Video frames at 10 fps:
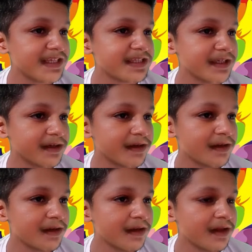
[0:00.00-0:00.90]

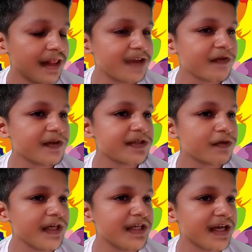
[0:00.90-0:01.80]
Life is sweet and
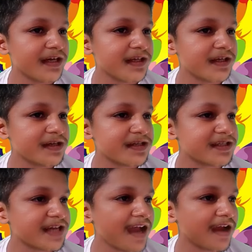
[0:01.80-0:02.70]
there's talk
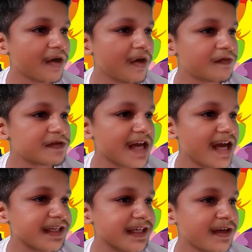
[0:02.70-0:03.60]
of starting a
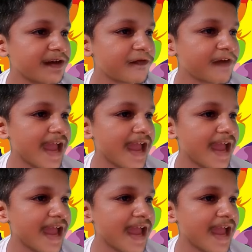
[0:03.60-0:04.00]
family.